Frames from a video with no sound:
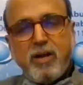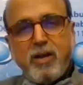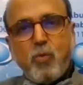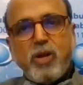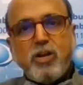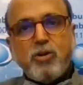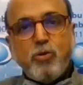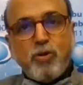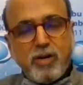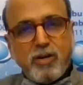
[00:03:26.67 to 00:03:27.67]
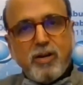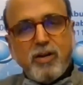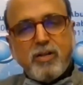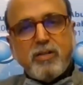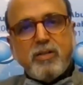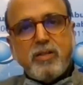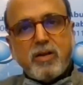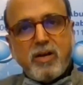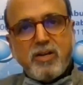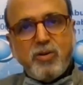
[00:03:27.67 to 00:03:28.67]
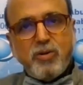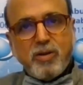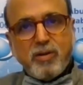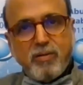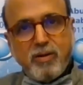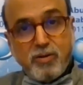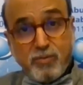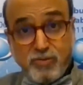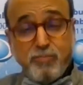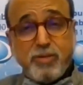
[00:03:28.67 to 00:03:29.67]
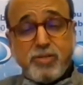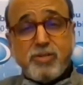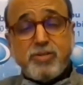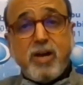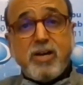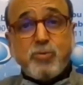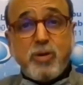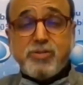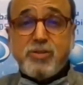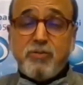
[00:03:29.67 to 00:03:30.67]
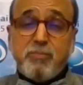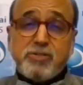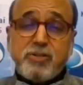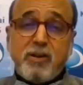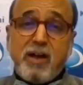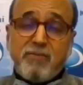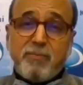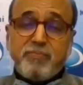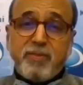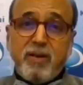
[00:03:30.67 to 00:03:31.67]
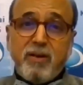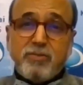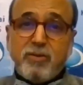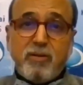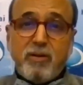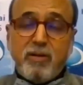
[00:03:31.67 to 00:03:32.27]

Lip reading: Now we need to look at the continuity in terms of business as well as our personal life.